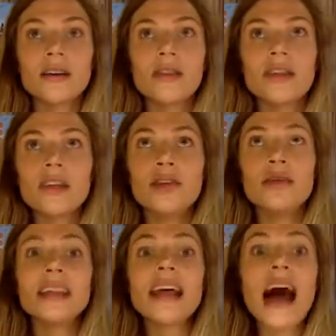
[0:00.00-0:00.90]

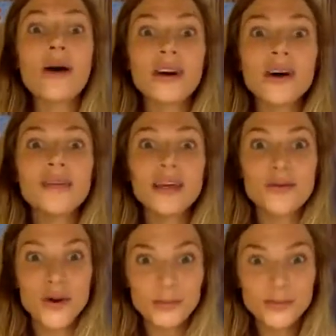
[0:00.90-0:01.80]
get the outcome that
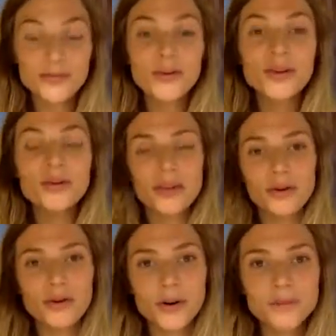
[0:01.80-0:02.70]
you hoped for with
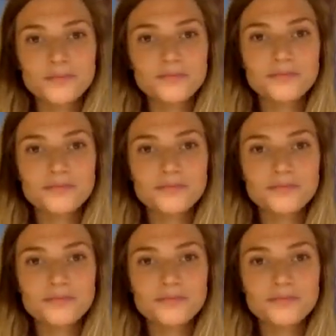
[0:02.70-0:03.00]
the goal.